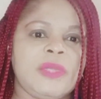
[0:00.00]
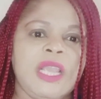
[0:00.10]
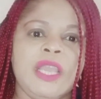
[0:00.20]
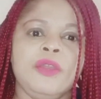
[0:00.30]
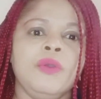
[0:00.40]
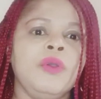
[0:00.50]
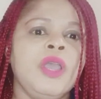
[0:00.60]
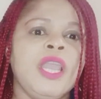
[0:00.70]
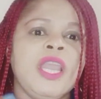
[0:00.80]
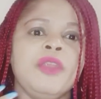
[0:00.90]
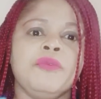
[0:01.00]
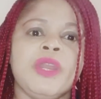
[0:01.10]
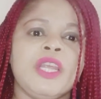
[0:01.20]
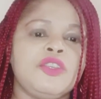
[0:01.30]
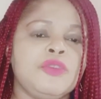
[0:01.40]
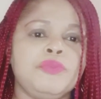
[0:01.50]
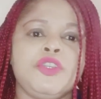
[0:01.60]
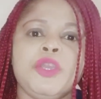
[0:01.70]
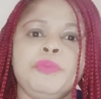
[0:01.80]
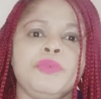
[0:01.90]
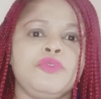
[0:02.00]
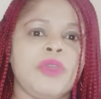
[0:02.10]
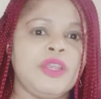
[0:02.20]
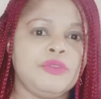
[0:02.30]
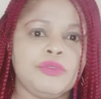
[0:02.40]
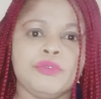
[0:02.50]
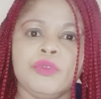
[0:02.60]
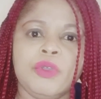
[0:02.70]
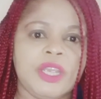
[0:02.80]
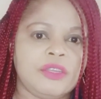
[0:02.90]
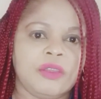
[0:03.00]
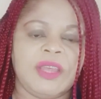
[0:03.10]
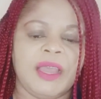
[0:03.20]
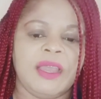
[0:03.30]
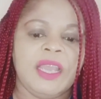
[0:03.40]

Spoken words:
you know, in relationship, trying to know each other?